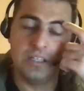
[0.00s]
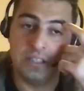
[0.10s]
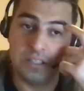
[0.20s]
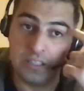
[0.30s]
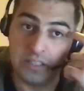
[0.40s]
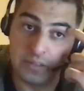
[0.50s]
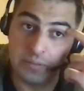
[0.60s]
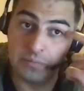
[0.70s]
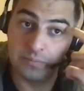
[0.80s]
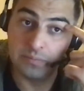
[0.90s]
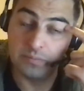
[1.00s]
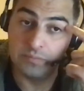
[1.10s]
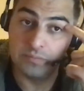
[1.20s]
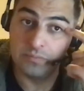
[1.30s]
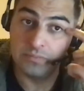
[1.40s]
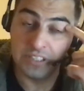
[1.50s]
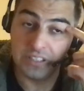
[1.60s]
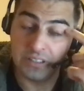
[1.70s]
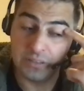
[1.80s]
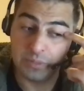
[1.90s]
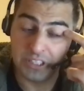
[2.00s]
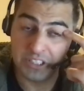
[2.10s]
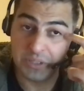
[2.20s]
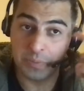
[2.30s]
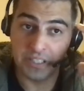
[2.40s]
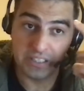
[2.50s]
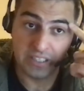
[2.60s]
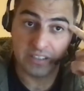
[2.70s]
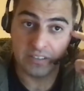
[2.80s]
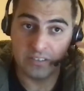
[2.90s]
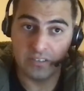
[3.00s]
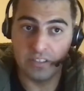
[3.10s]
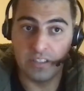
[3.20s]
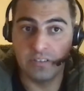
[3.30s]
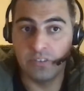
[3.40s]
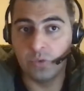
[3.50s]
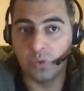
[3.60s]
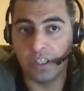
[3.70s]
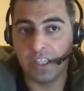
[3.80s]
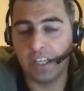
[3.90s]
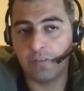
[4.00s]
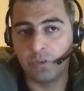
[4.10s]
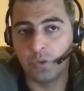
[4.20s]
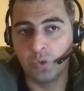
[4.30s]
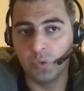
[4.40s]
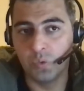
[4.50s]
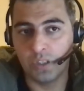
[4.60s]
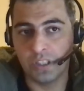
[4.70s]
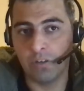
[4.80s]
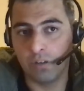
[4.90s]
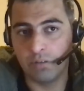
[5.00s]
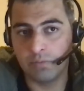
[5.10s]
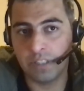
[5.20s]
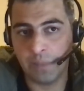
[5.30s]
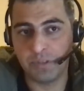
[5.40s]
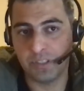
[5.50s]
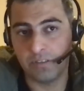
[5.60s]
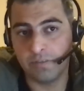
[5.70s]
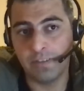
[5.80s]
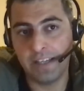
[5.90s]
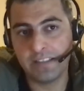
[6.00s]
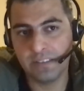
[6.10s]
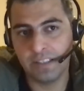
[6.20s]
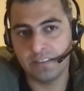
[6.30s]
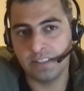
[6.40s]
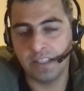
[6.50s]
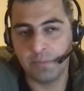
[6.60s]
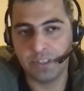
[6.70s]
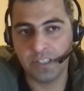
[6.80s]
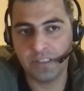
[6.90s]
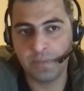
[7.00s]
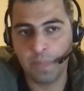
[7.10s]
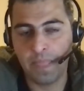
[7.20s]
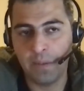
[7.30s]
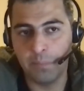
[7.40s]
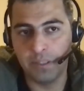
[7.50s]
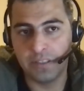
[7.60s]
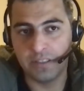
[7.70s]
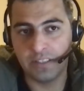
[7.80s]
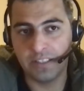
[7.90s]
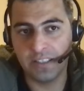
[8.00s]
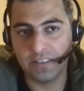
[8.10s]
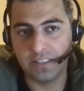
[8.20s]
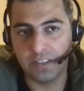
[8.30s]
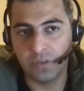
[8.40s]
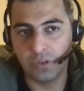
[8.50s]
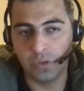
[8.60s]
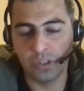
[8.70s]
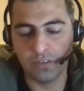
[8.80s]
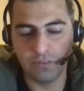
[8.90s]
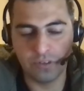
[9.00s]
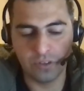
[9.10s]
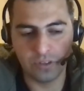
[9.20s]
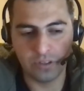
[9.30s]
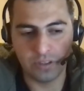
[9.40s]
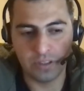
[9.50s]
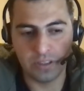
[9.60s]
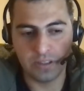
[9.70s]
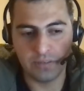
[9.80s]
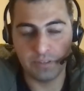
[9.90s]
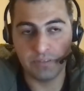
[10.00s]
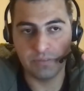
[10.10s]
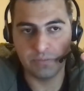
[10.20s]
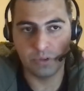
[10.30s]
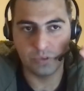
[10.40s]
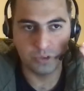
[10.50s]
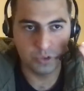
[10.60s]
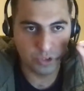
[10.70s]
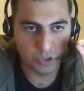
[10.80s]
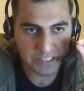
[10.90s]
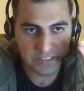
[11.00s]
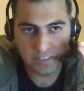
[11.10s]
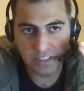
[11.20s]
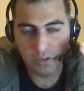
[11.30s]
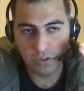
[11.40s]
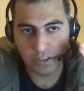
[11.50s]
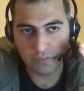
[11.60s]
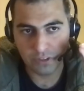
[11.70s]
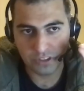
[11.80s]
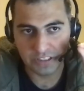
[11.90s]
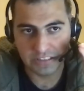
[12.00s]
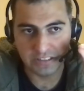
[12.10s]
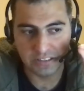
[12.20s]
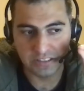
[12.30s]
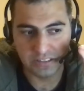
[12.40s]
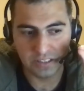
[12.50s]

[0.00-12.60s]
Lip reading: uh, they participate, and you again have to do what they call capture the flags, as the name says. But the thing is that you're looking for so you're specifically looking for certain